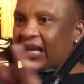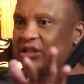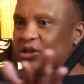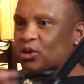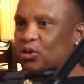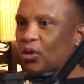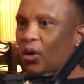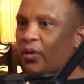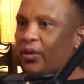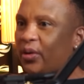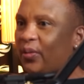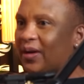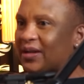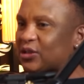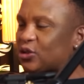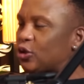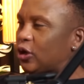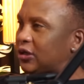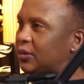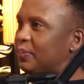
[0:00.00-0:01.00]
story was
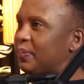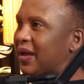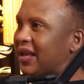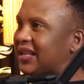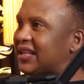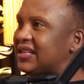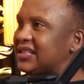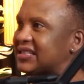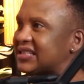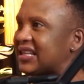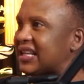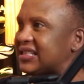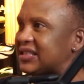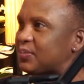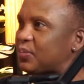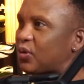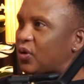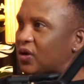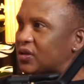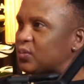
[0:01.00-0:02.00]
not making sense
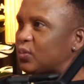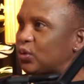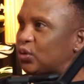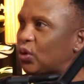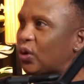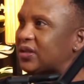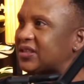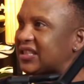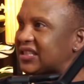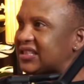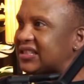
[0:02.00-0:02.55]
because Muto just